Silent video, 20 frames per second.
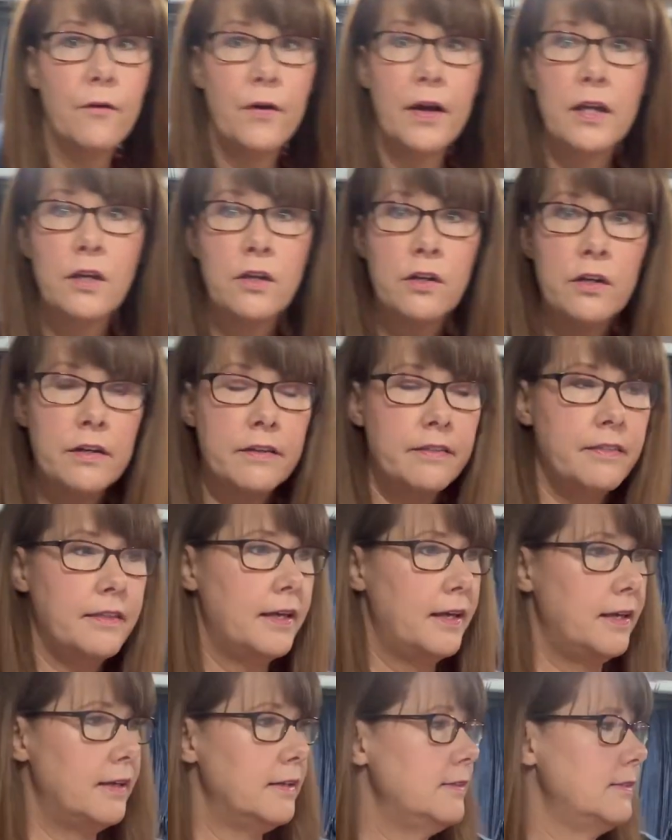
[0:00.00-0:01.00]
I cook
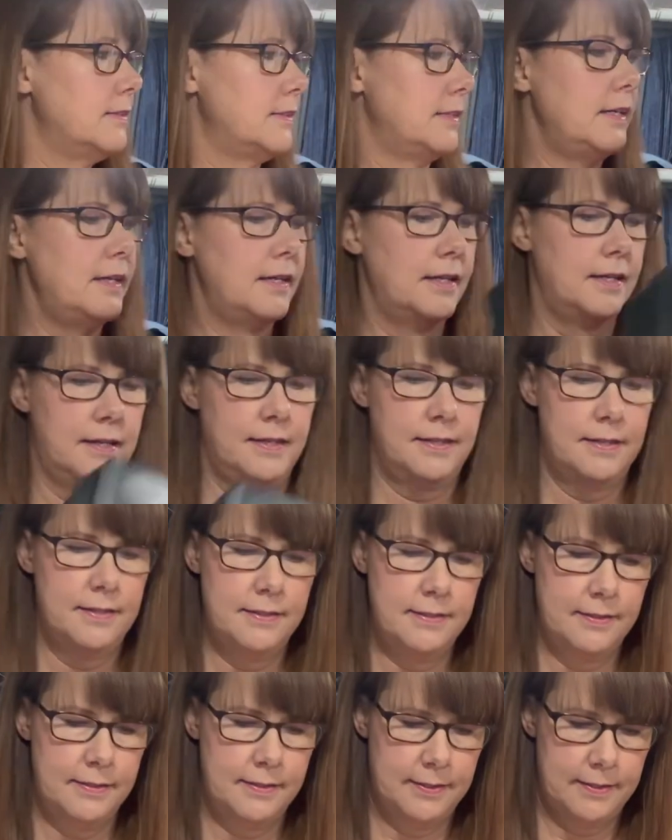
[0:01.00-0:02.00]
things
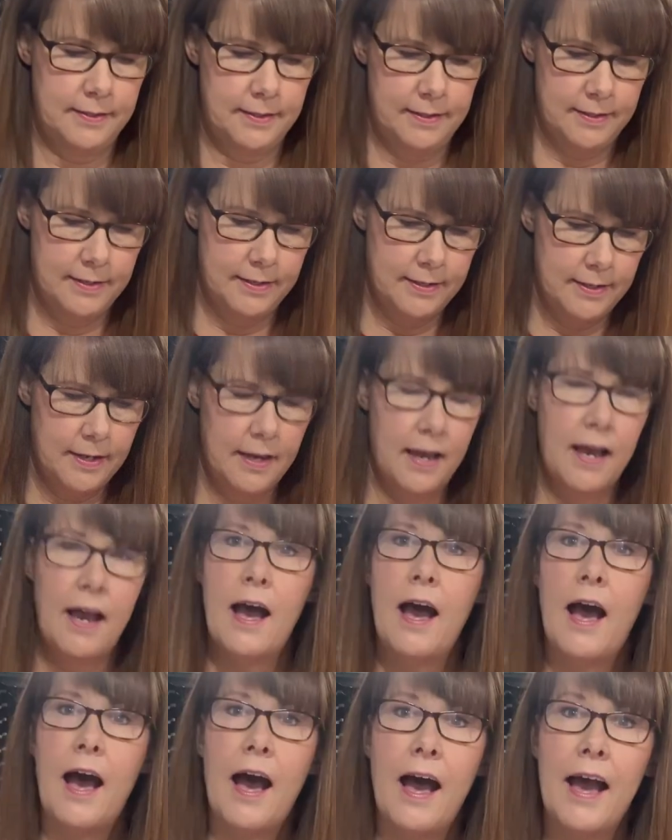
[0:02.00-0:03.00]
is
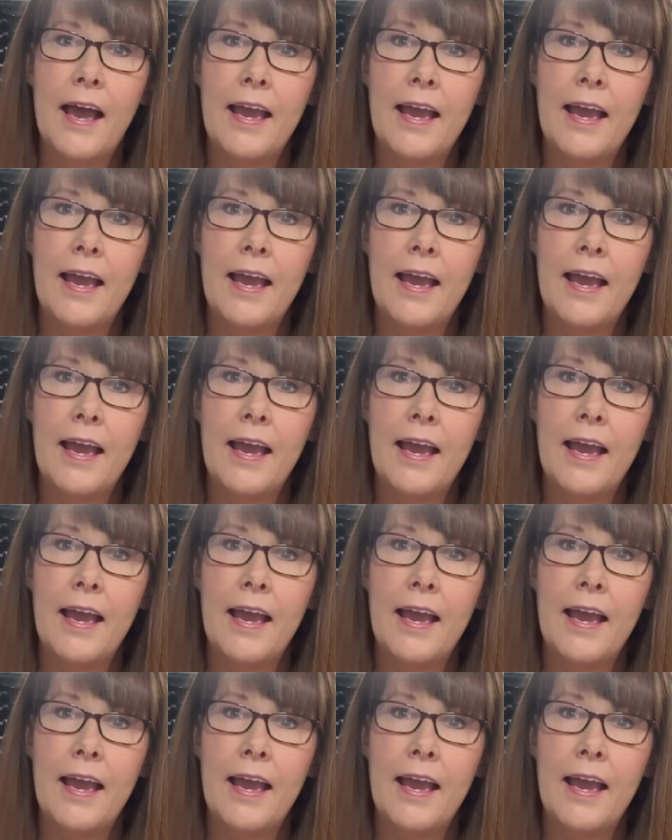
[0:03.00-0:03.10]
I